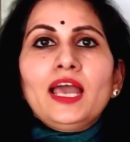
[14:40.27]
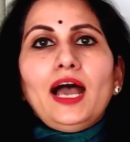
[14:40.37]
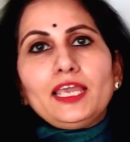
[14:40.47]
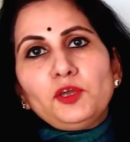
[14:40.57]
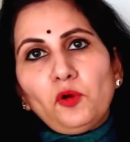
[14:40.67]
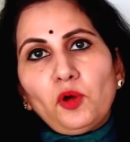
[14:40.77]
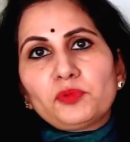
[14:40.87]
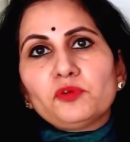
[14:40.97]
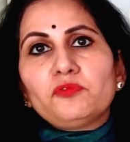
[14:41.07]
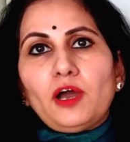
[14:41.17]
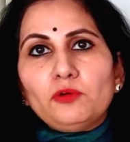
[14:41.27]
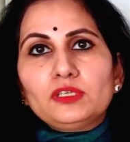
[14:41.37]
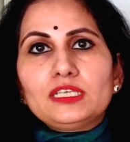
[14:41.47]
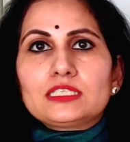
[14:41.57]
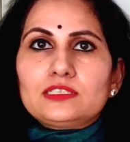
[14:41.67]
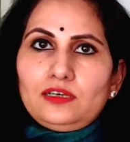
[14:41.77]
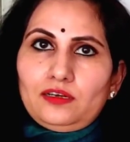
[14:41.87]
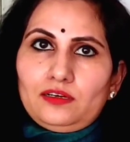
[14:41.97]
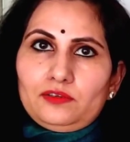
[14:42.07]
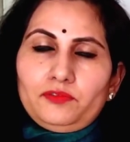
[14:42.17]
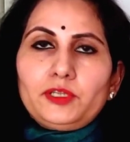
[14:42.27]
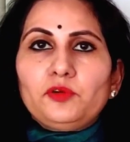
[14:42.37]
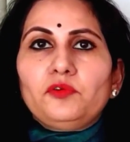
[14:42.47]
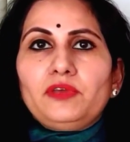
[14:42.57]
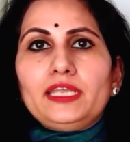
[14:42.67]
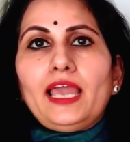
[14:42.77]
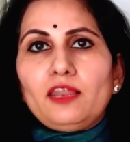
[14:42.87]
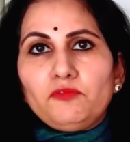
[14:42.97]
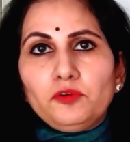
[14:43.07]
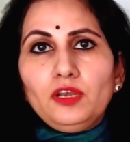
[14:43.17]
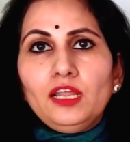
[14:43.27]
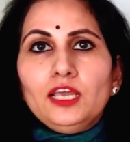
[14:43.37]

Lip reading: I hope you found this video very helpful.